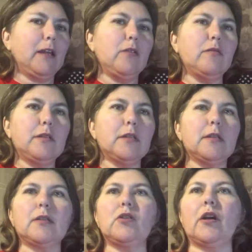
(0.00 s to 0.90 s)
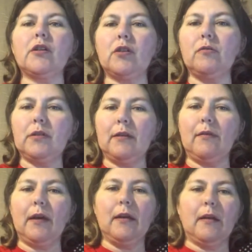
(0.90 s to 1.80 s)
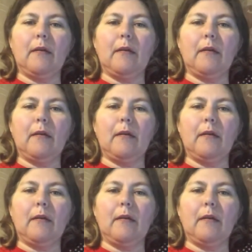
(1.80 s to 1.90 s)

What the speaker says: get used to this Joshua TV,